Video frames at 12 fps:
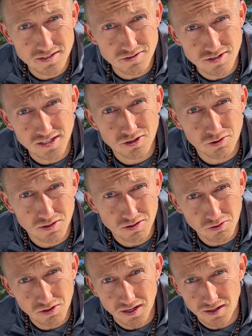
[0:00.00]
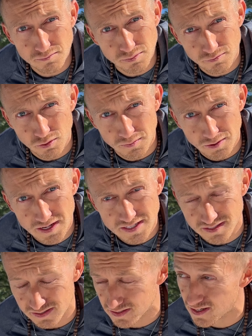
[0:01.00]
to drink Coca-Cola before my
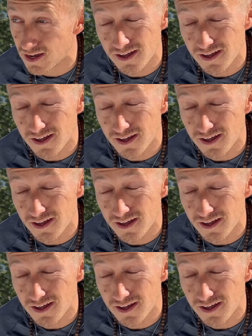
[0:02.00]
races.